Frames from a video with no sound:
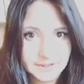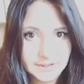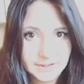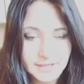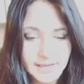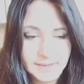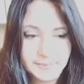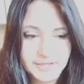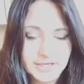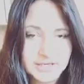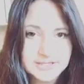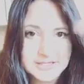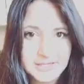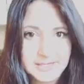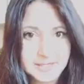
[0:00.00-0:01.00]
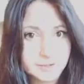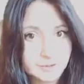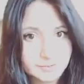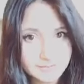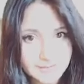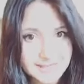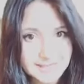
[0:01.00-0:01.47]
And because little
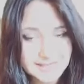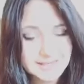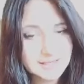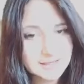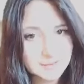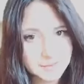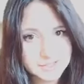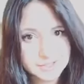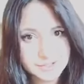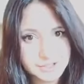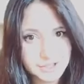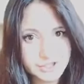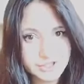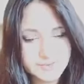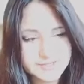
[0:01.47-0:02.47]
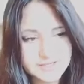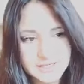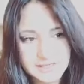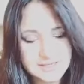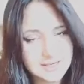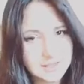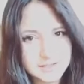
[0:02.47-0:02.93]
me was on YouTube
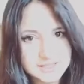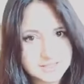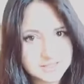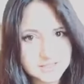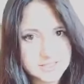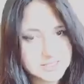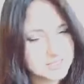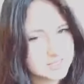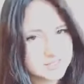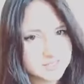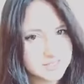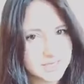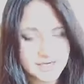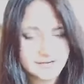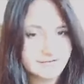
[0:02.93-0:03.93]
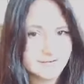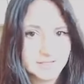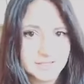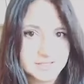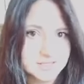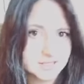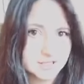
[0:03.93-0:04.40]
saying, No, this this I don't think
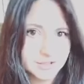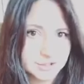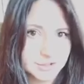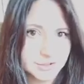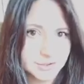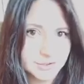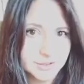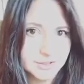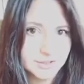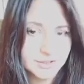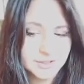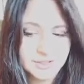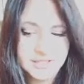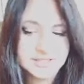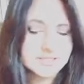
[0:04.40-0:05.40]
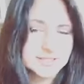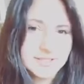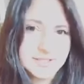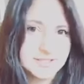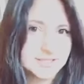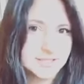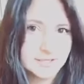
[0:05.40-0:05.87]
this is true. It
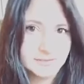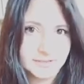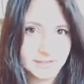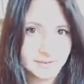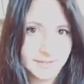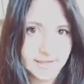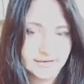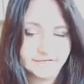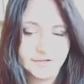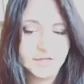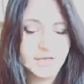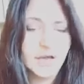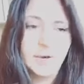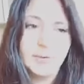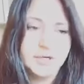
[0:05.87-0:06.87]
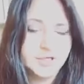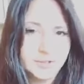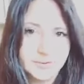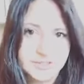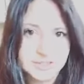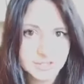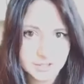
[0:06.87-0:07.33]
doesn't seem that way. If you go on
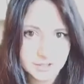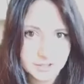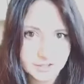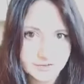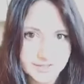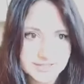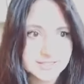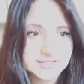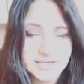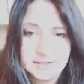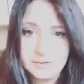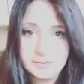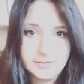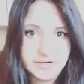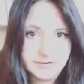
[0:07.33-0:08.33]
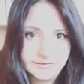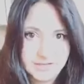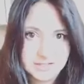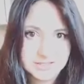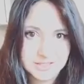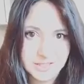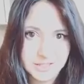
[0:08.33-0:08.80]
US Congress, I've done all my
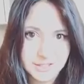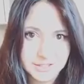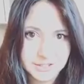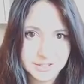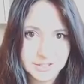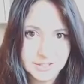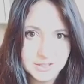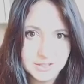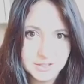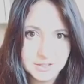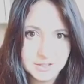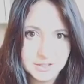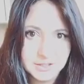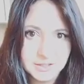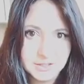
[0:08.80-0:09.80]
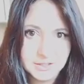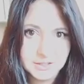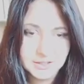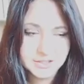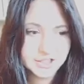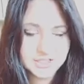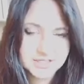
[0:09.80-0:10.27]
research
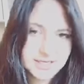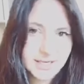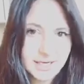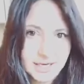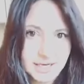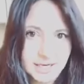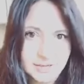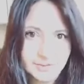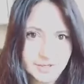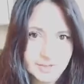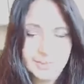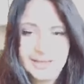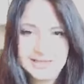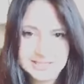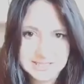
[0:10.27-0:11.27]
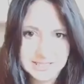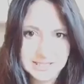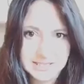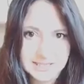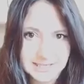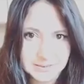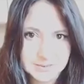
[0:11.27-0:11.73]
just at home on a
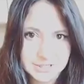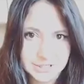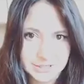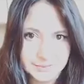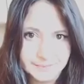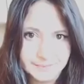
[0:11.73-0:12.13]
basic laptop.